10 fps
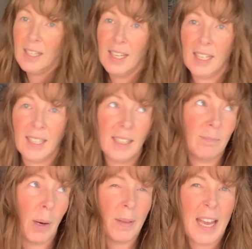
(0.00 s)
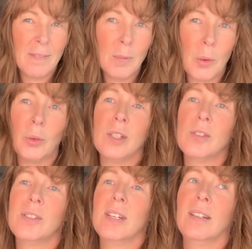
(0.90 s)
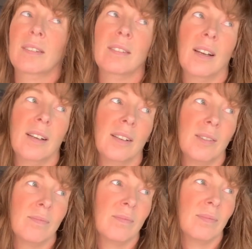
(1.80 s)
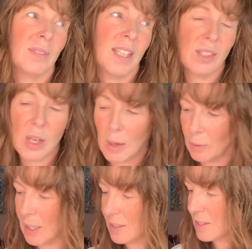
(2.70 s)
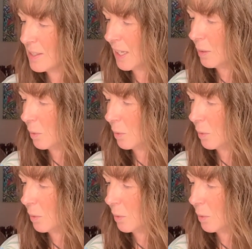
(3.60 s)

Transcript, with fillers: yet again, probably even more interesting um, this time around to see